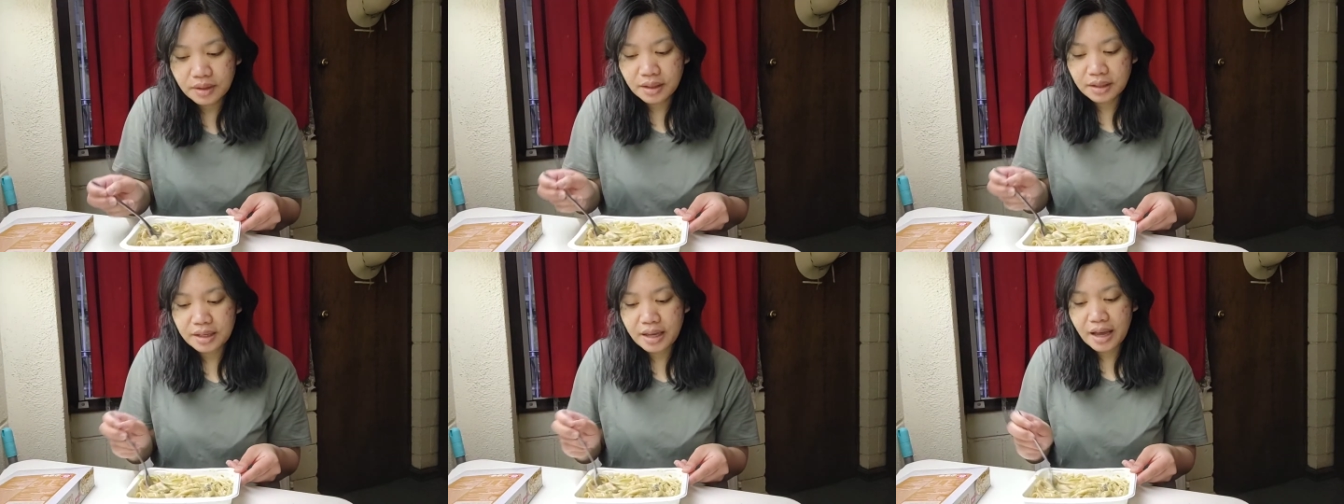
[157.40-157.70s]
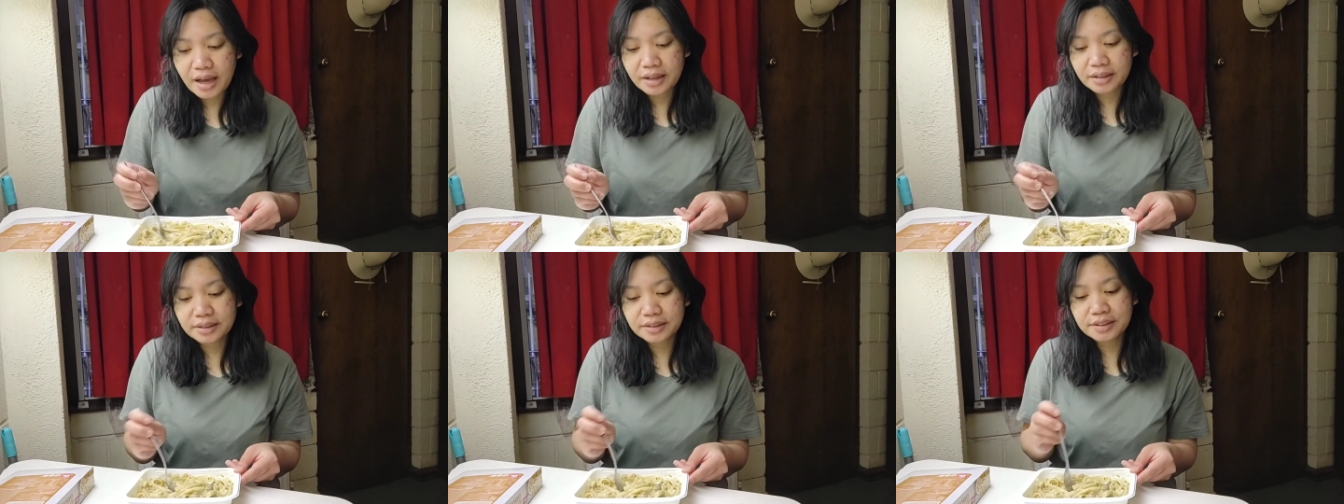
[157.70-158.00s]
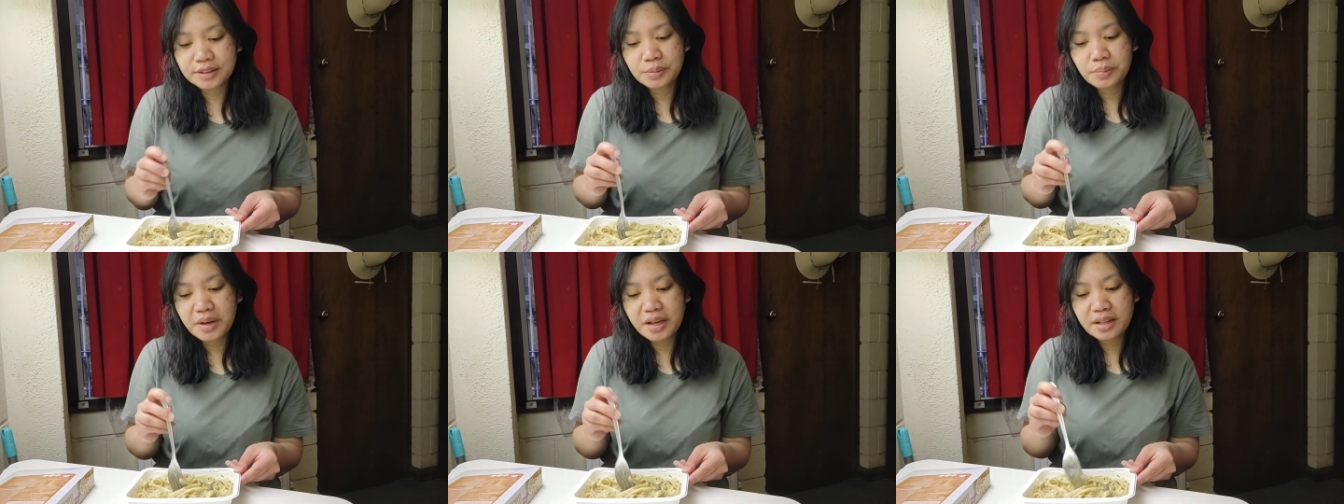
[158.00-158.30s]
yeah, it
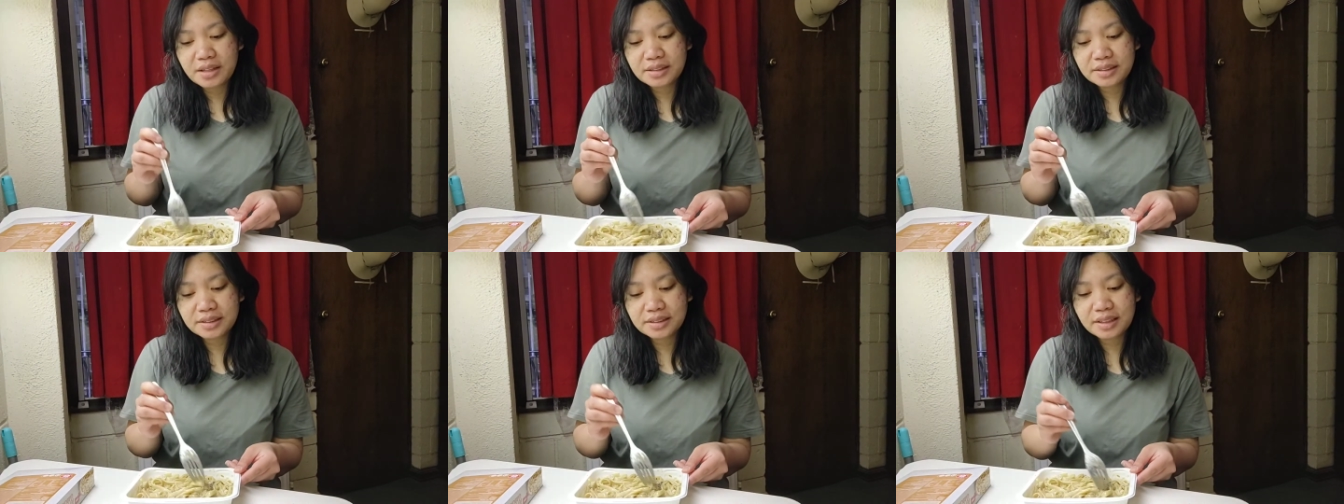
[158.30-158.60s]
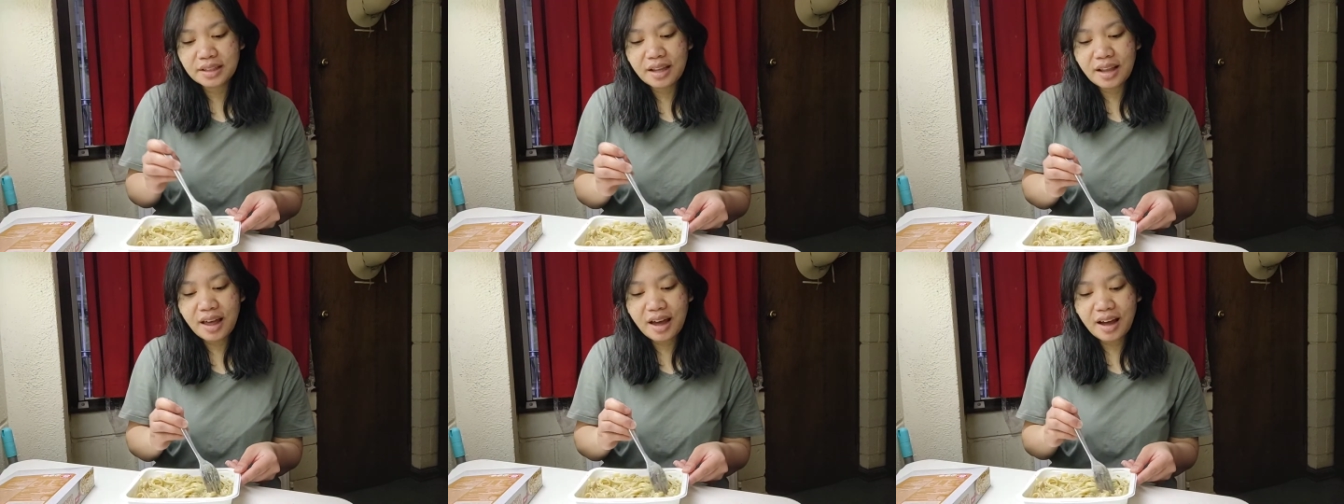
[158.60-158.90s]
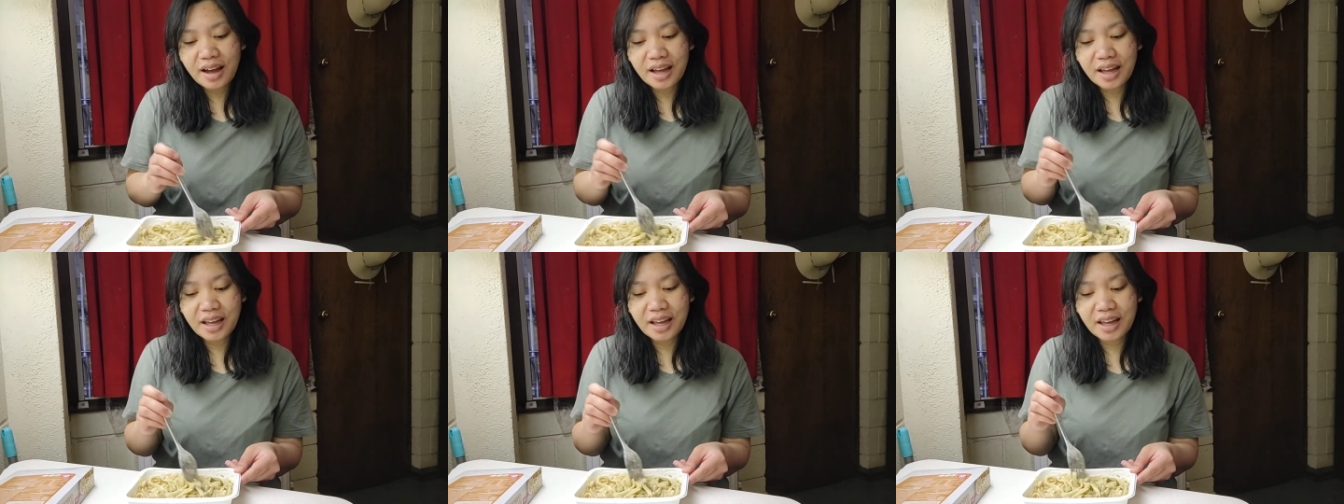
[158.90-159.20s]
smells
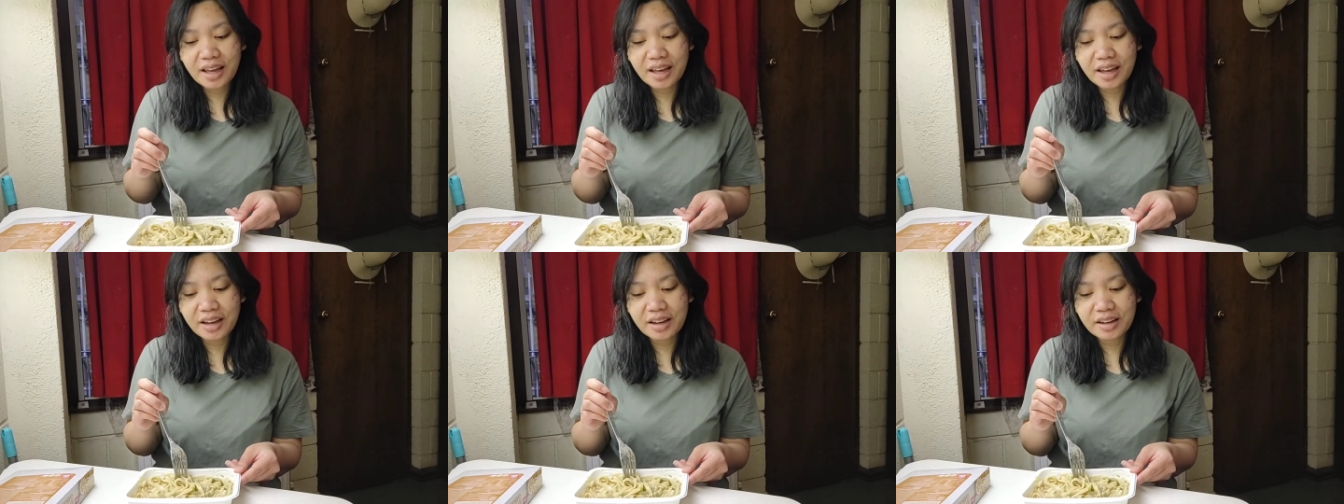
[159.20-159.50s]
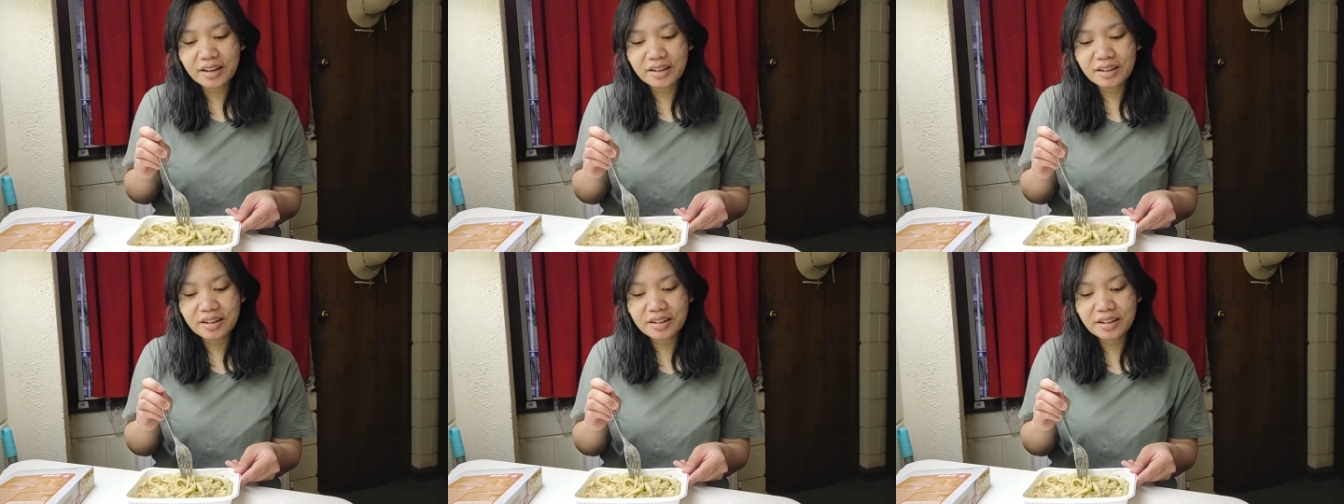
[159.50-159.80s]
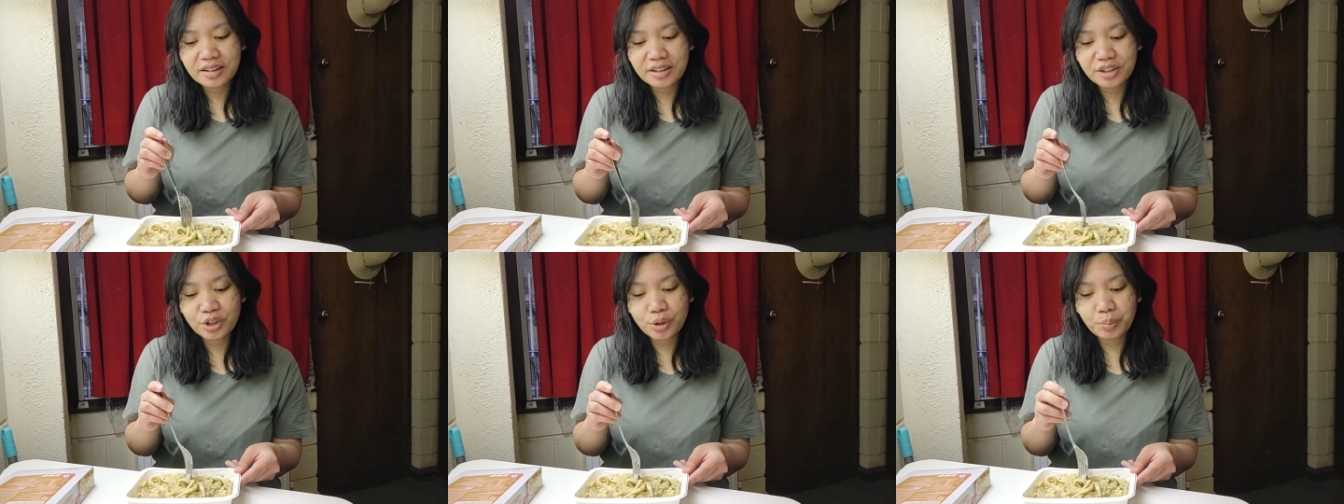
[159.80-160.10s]
like
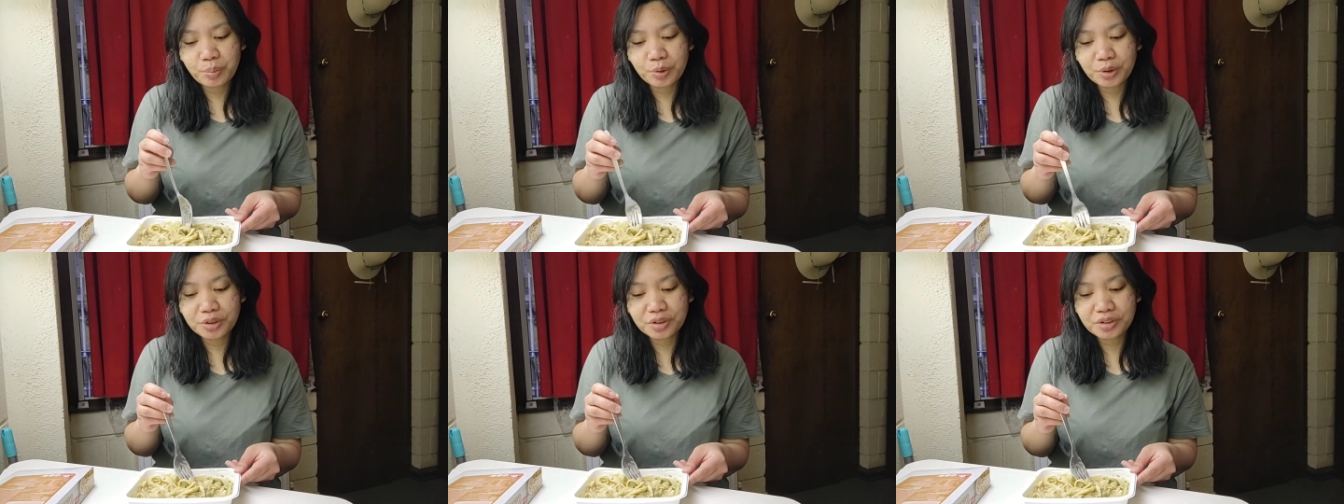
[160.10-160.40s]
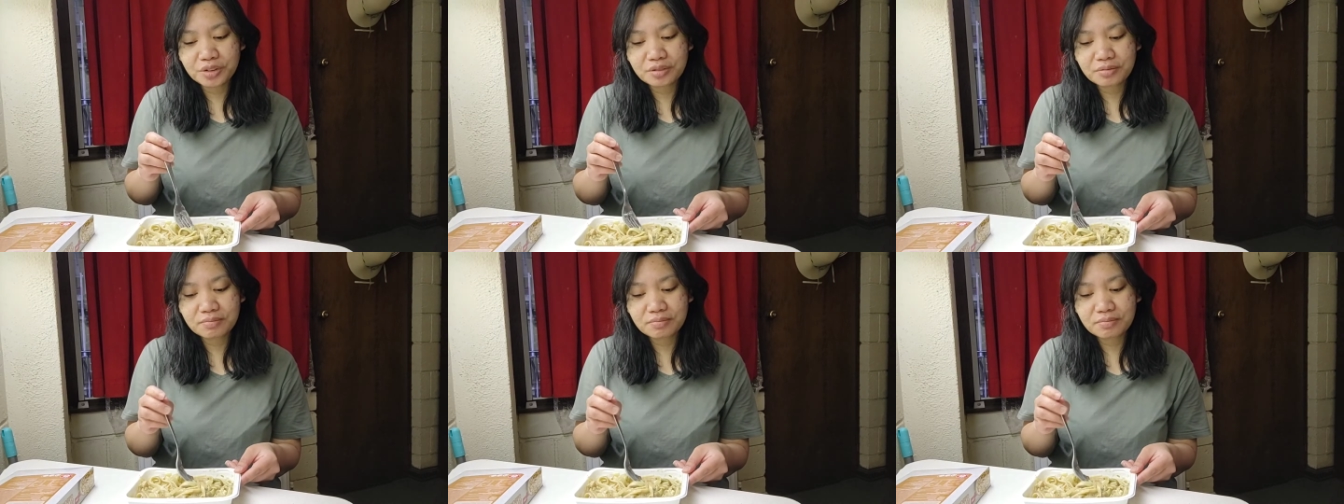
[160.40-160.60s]
you put